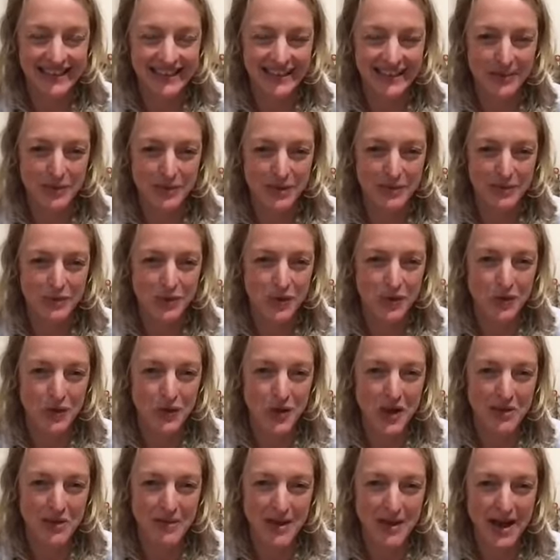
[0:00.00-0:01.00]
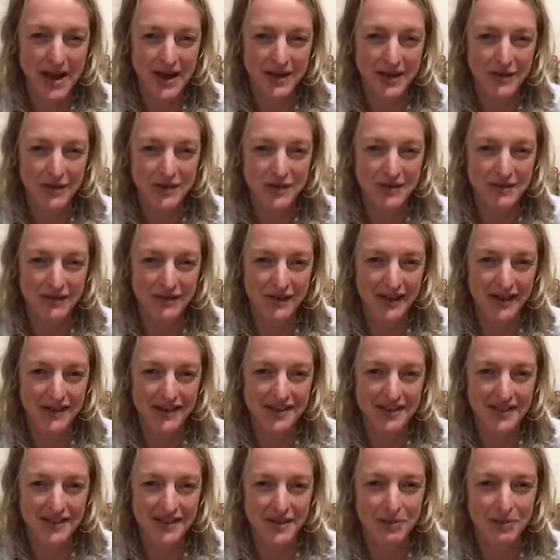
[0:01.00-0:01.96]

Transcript: before you come out of Shavasana,